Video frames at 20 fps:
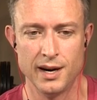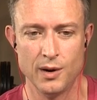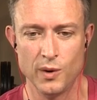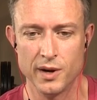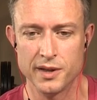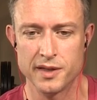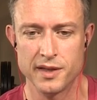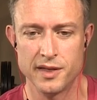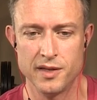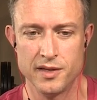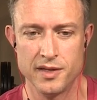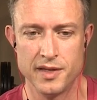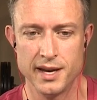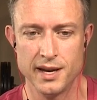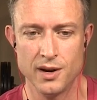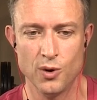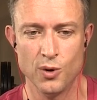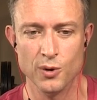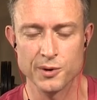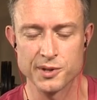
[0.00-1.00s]
what
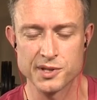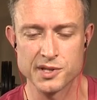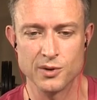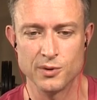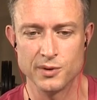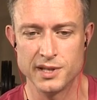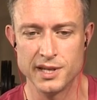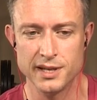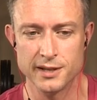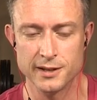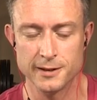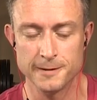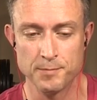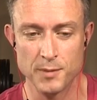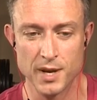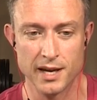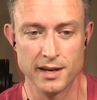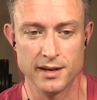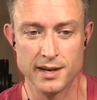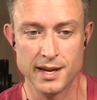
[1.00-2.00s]
they hold so dear.
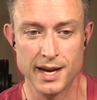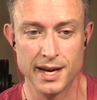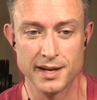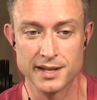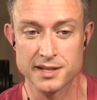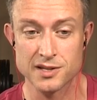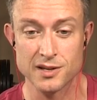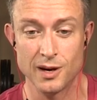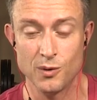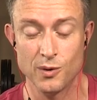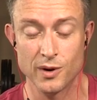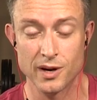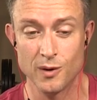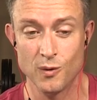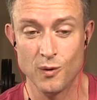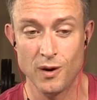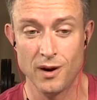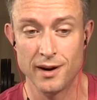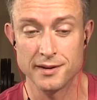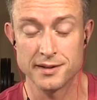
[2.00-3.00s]
And that's not what I
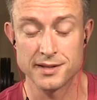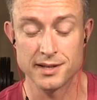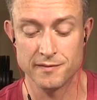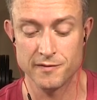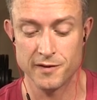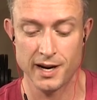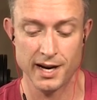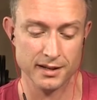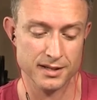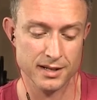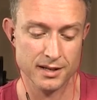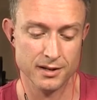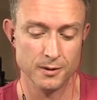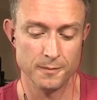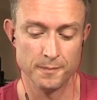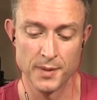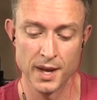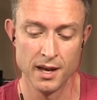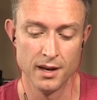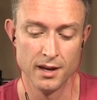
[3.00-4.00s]
want. In fact, you
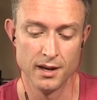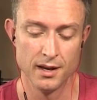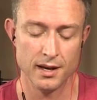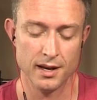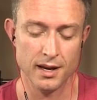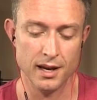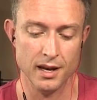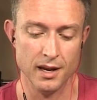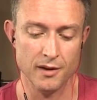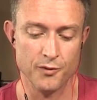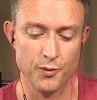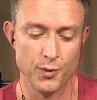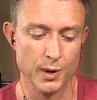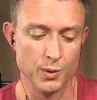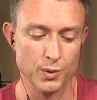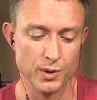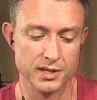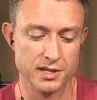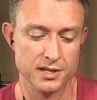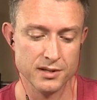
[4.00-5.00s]
know, if we
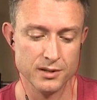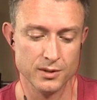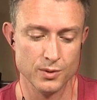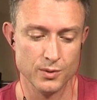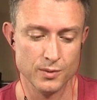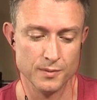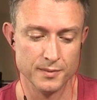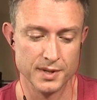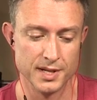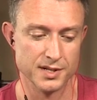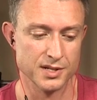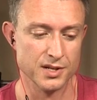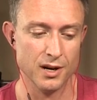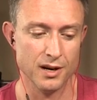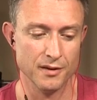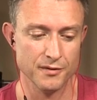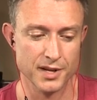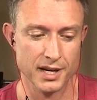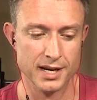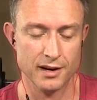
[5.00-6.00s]
were to
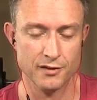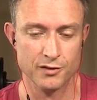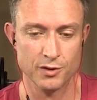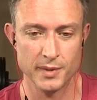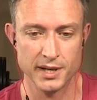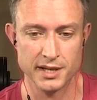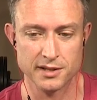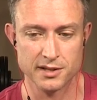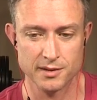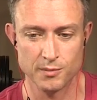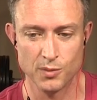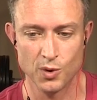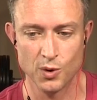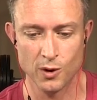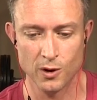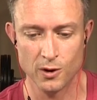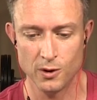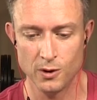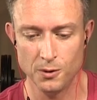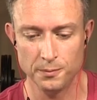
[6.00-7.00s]
dissolve the government
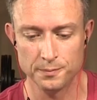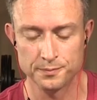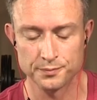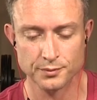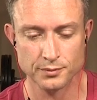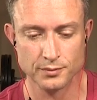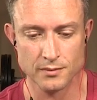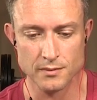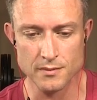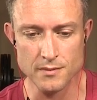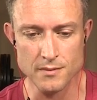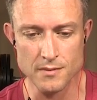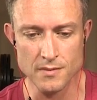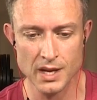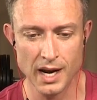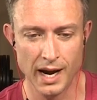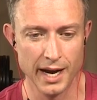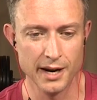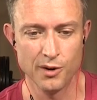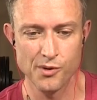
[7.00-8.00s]
tomorrow,
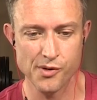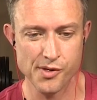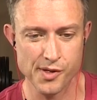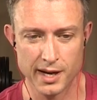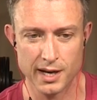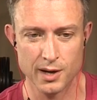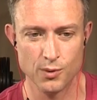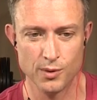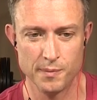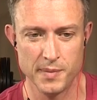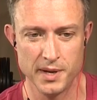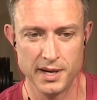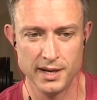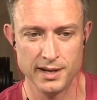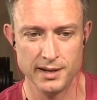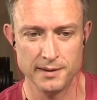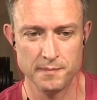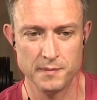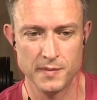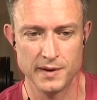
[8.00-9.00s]
I don't think it would
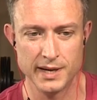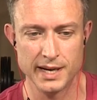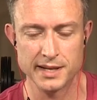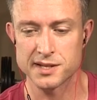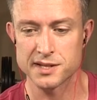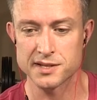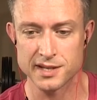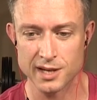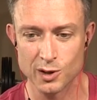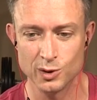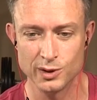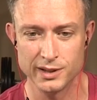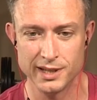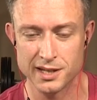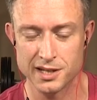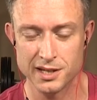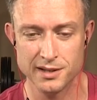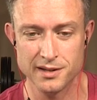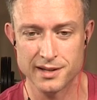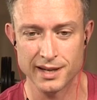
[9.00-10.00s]
be necessarily
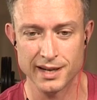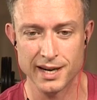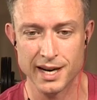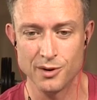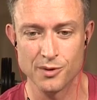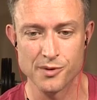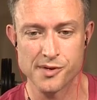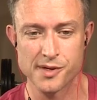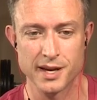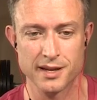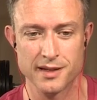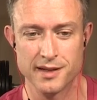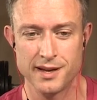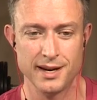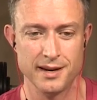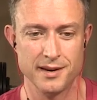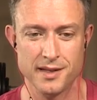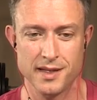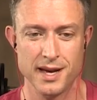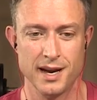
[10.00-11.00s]
a good thing. I don't think
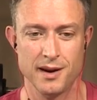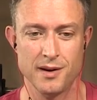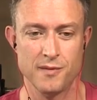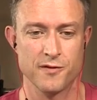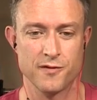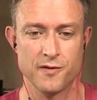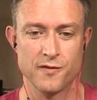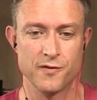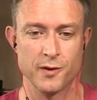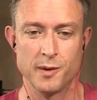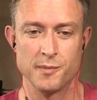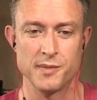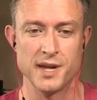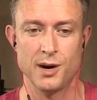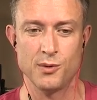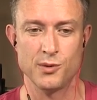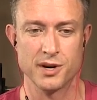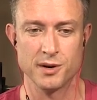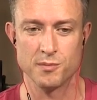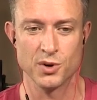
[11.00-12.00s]
that from
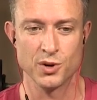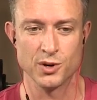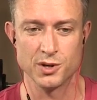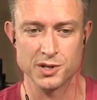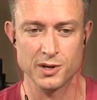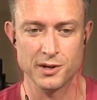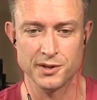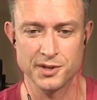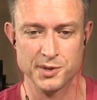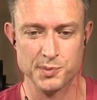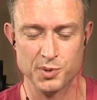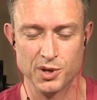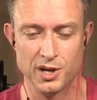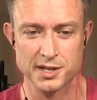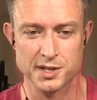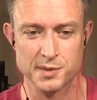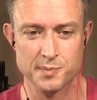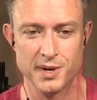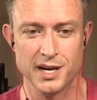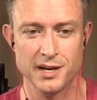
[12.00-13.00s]
that would emerge all this
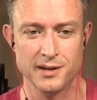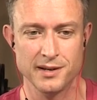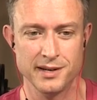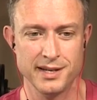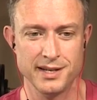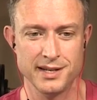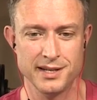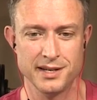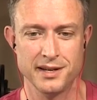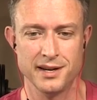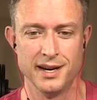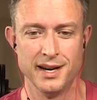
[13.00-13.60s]
prosperity